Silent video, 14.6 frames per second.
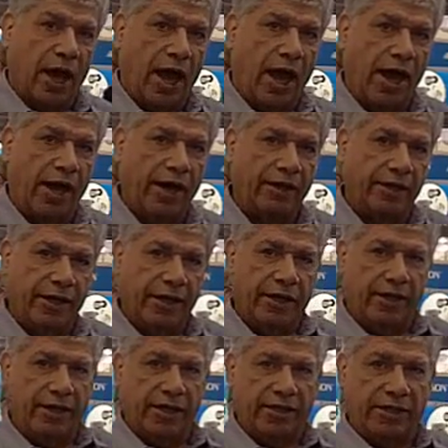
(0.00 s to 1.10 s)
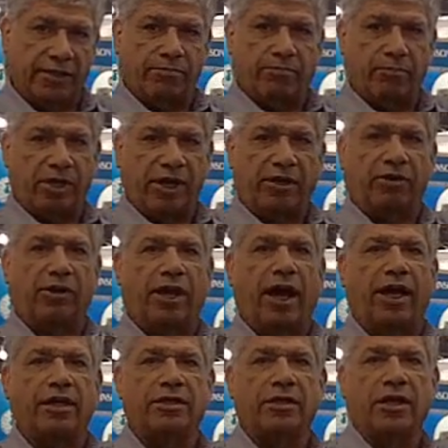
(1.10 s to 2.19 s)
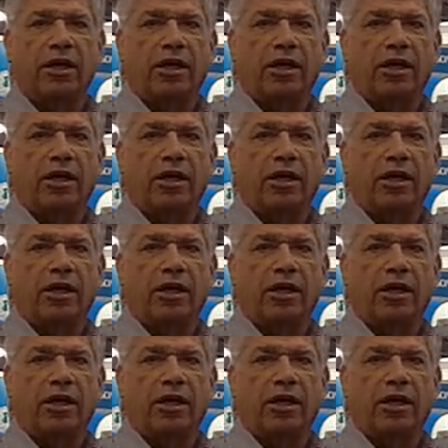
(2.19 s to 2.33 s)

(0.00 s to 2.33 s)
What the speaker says: And in this particular case,